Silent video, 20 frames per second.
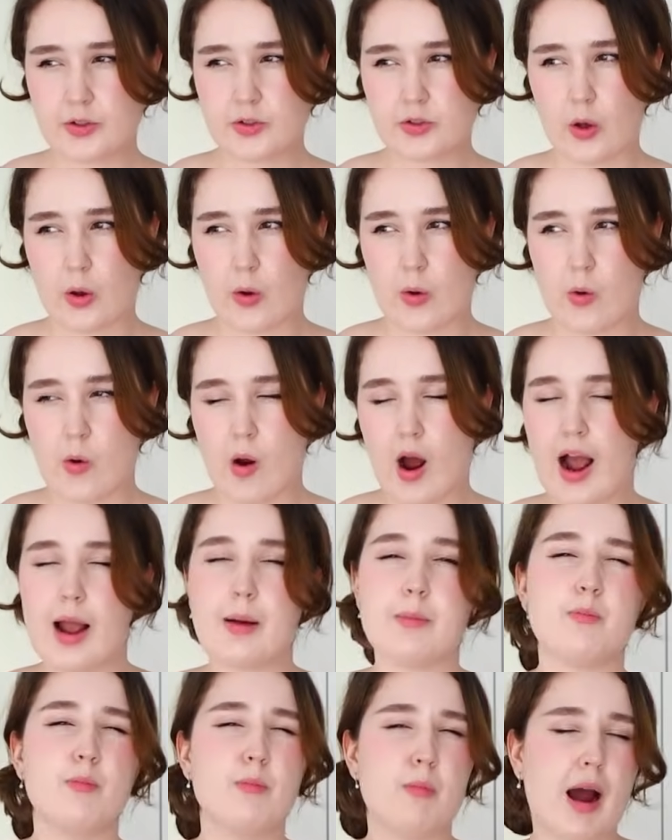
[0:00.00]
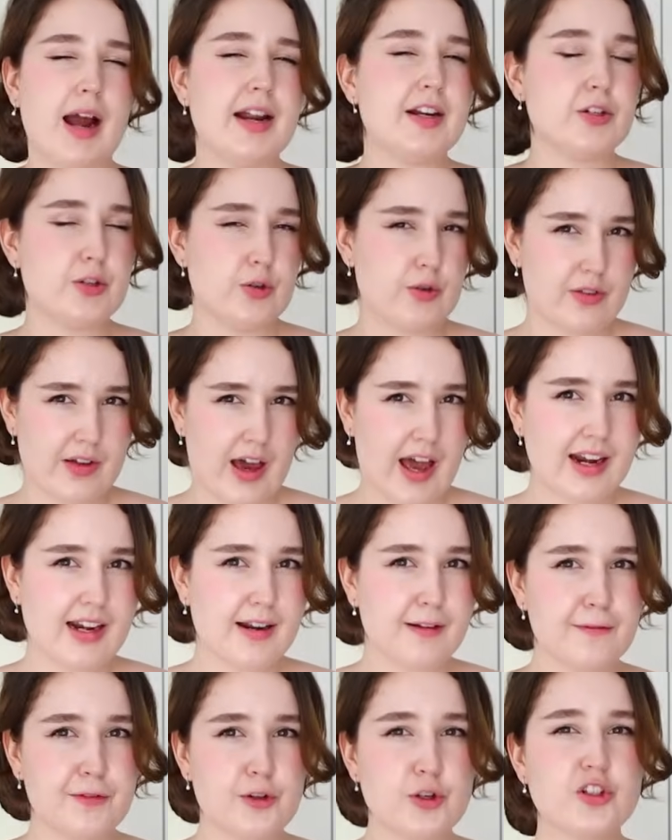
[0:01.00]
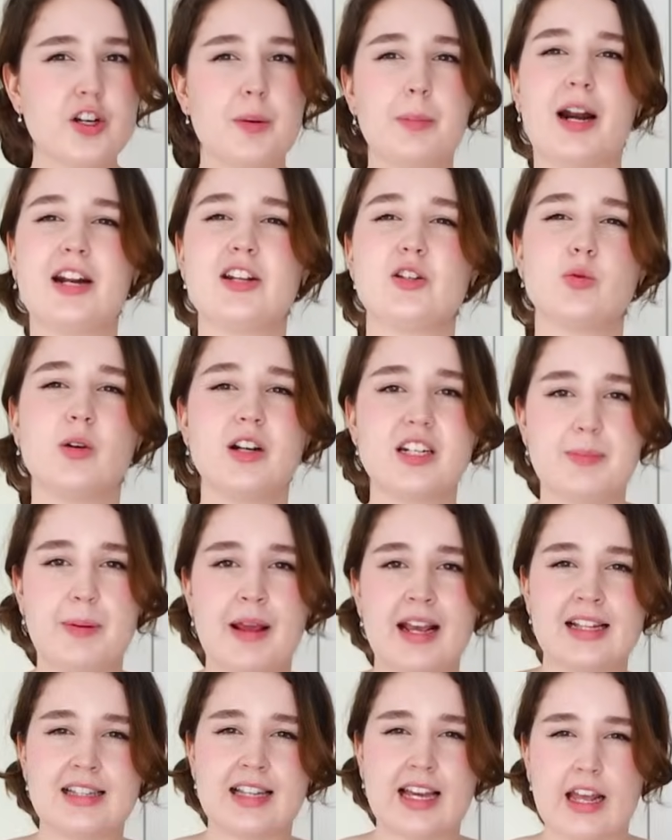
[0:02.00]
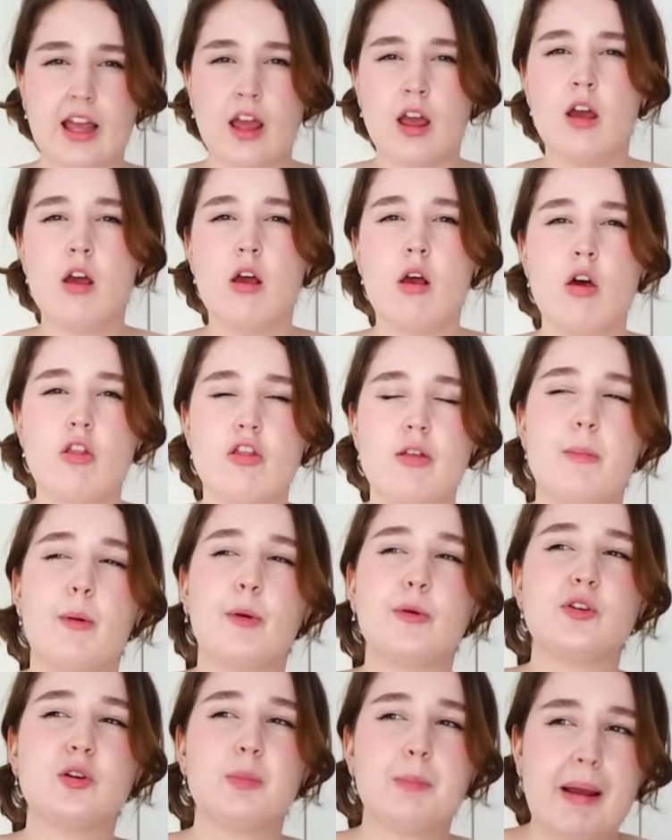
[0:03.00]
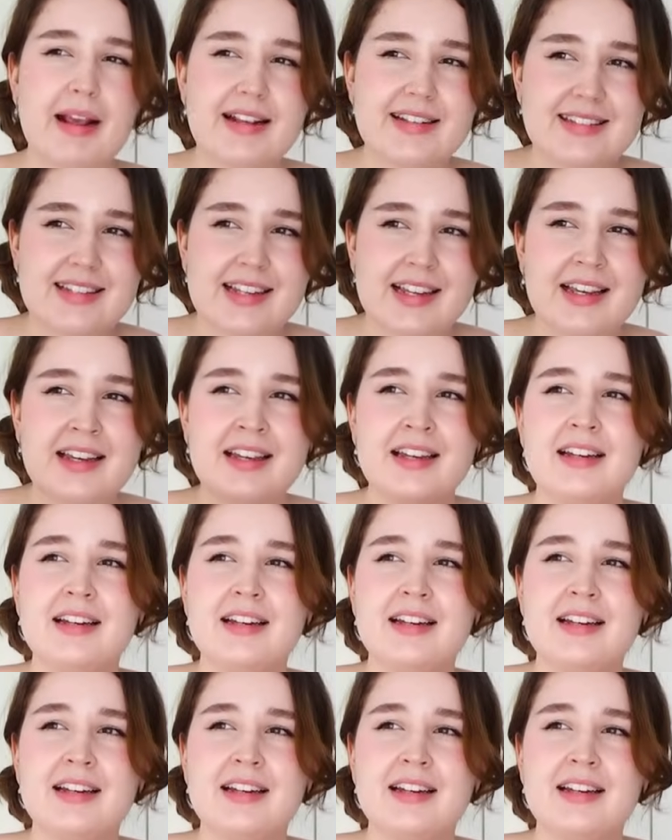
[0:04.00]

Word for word: So I might do that in future, but I just wanted to pick like the most basic,